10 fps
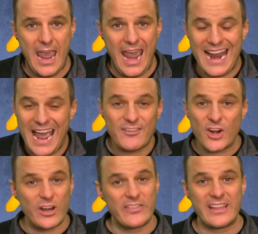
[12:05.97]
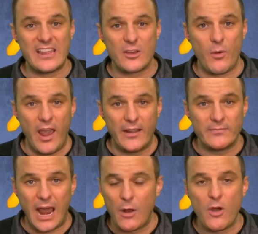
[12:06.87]
I haven't heard anything either way.
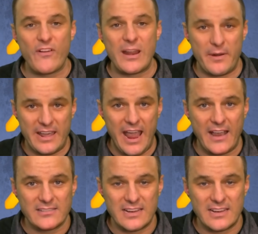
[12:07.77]
I don't know if anybody has.